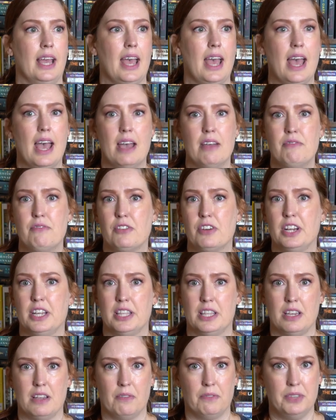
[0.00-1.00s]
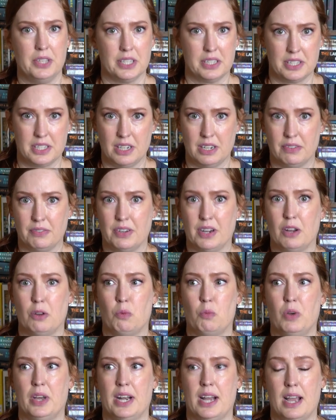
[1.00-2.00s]
Everything feels
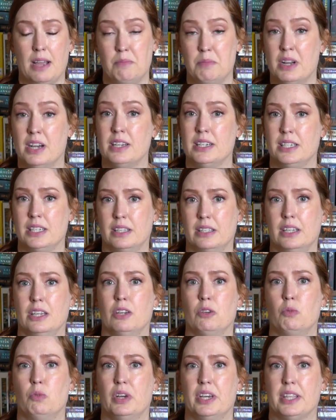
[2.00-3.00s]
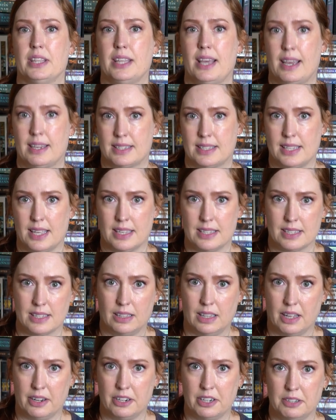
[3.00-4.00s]
different when I'm not dealing with excess
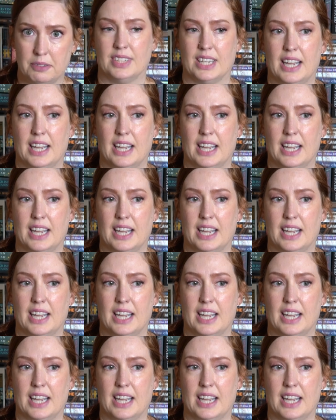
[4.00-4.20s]
clutter.